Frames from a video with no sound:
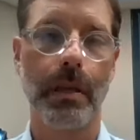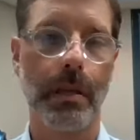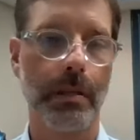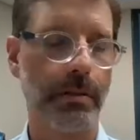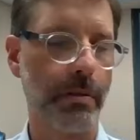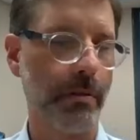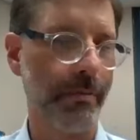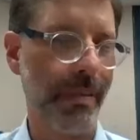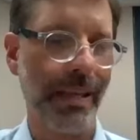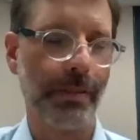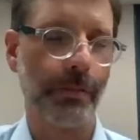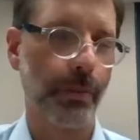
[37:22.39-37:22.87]

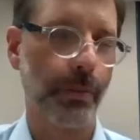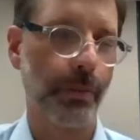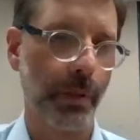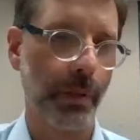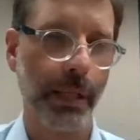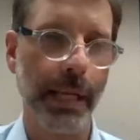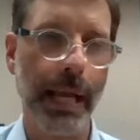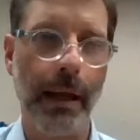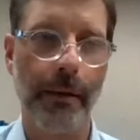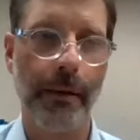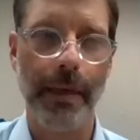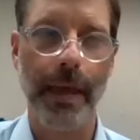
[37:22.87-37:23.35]
So that's
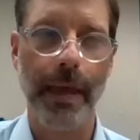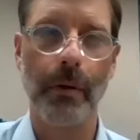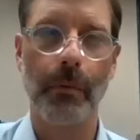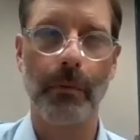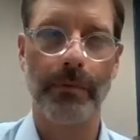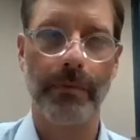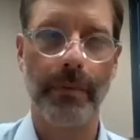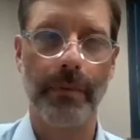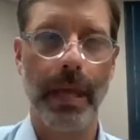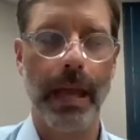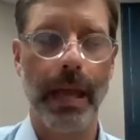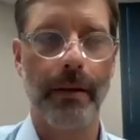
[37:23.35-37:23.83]
really how
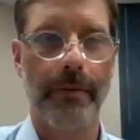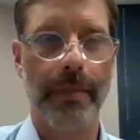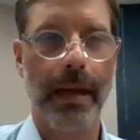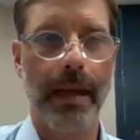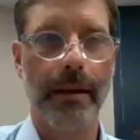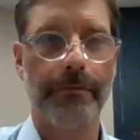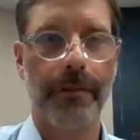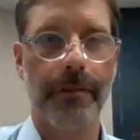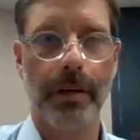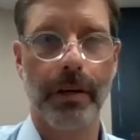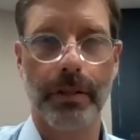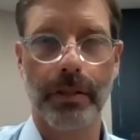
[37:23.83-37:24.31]

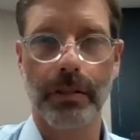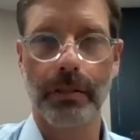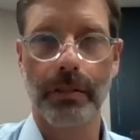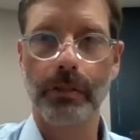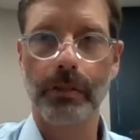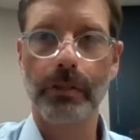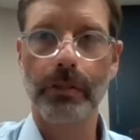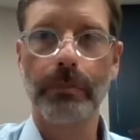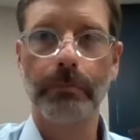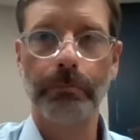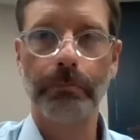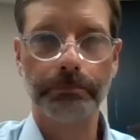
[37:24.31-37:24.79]
that
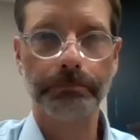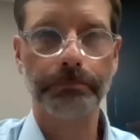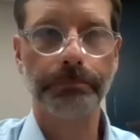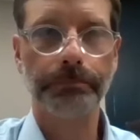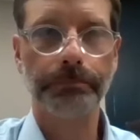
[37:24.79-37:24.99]
functions.